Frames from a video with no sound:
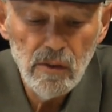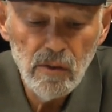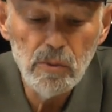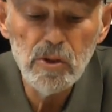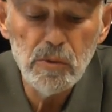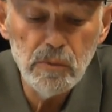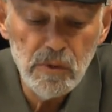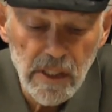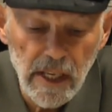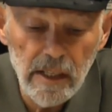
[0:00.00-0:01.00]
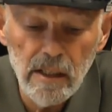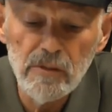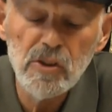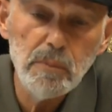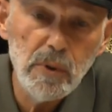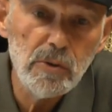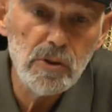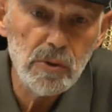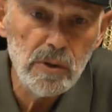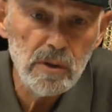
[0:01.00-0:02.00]
from a state of
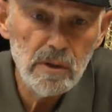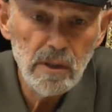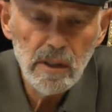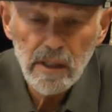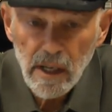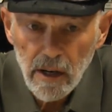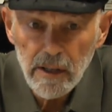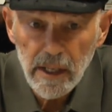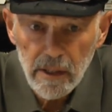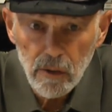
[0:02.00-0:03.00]
spiritual cardiac